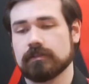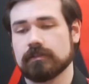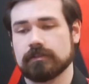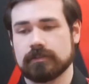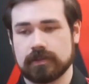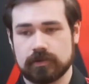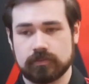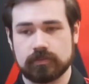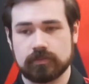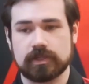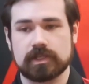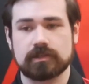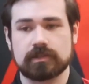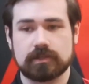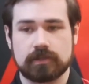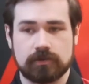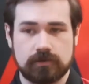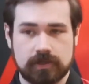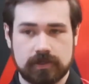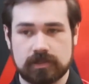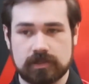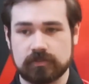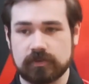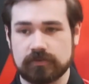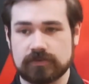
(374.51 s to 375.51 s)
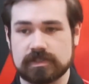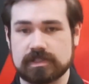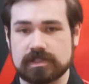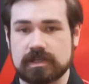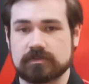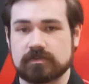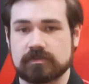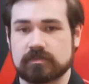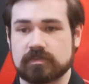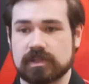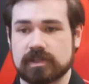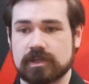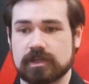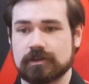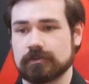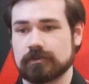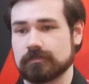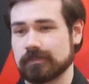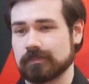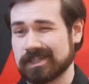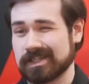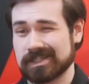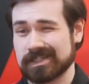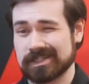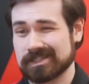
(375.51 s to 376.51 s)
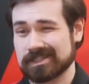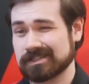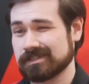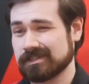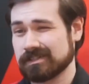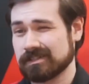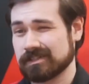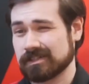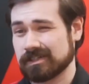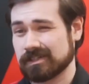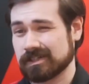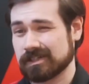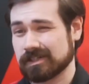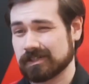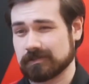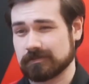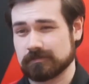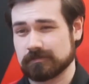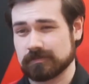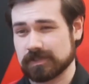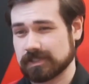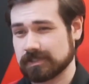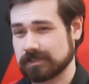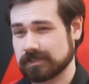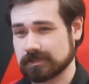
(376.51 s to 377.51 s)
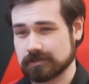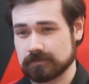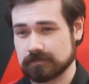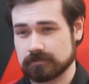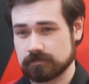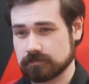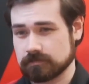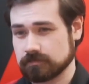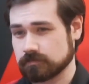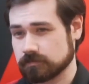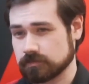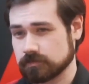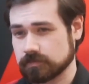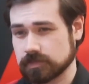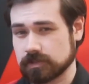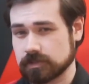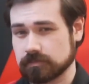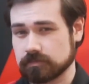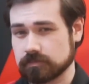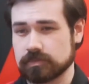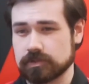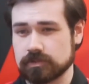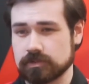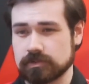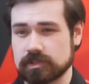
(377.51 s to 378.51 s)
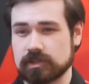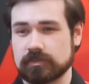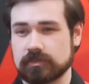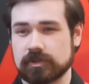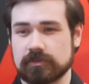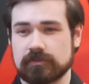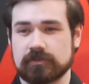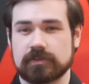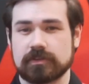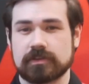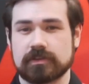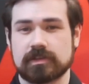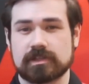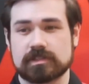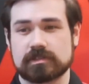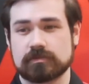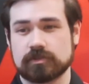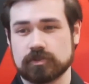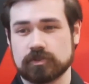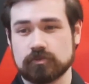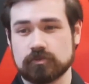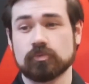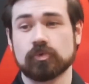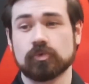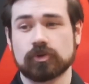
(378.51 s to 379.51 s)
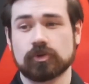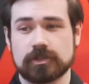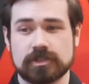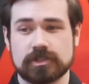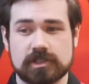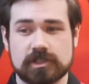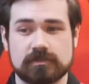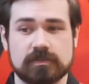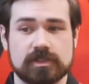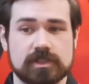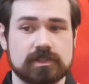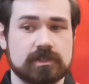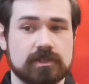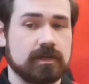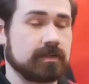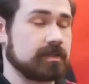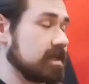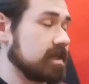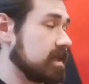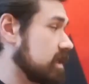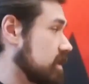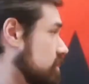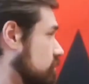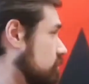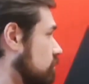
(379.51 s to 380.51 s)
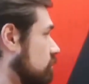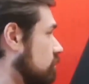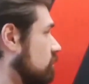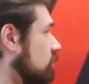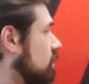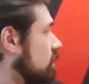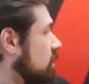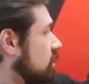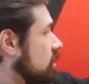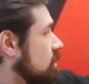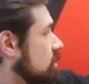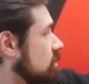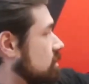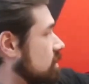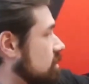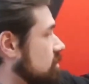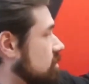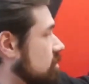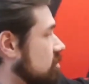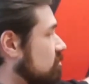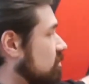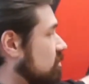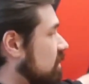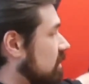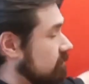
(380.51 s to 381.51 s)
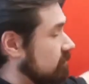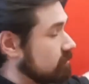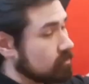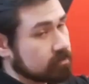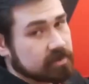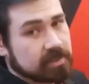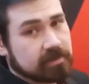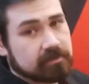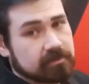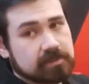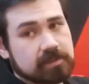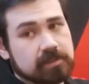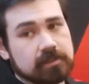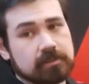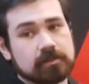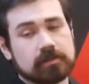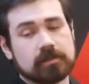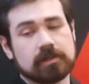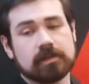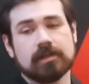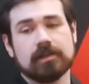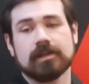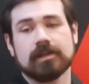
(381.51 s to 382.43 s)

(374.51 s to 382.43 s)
Then we can go on move steps from there. We might need to do a couple other things, do more adjustments on the actual section of the platform down here.